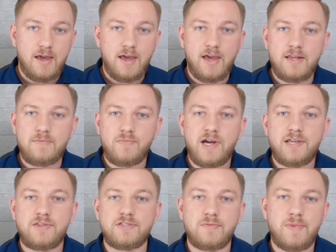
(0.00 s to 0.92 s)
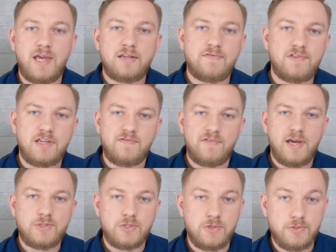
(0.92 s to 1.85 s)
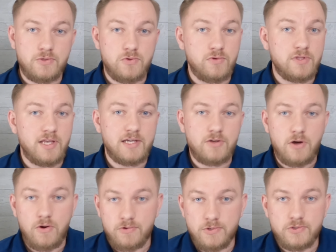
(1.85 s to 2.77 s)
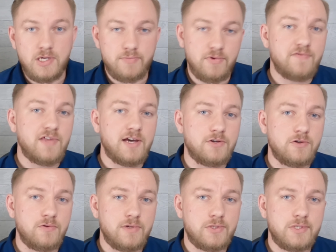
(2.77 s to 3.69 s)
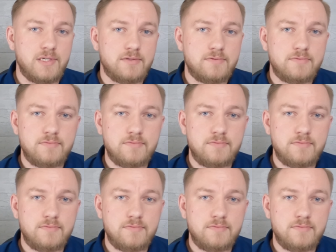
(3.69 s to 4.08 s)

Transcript: and by the demand of the investors who would like ownership of that currency.